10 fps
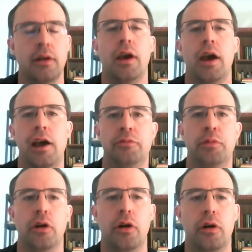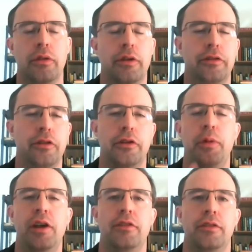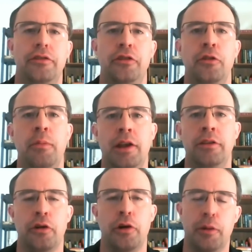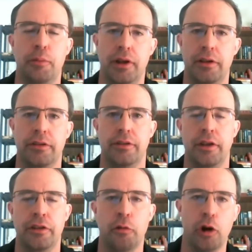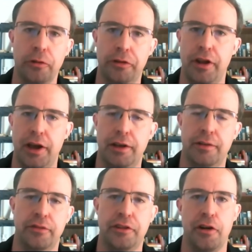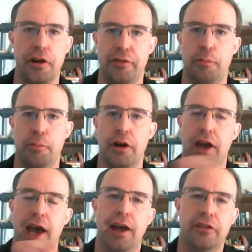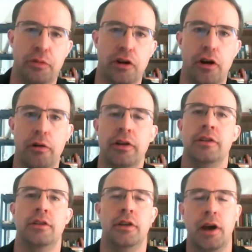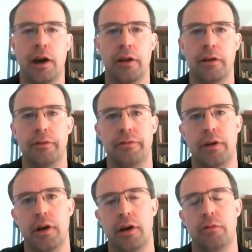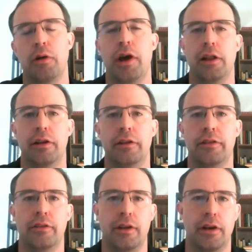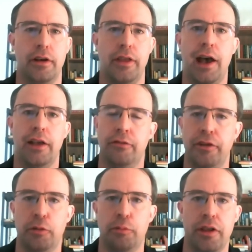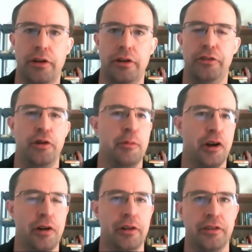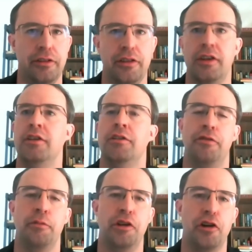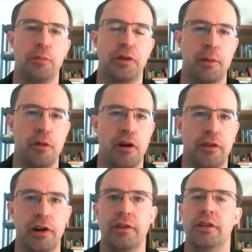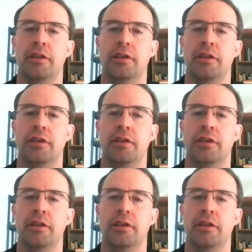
Hasbro, so there's, basically there's two main toy companies in the world today, started off in America. Hasbro, out of uh, Rhode Island, uh, the Hassenfeld brothers, two immigrants from Europe, came over.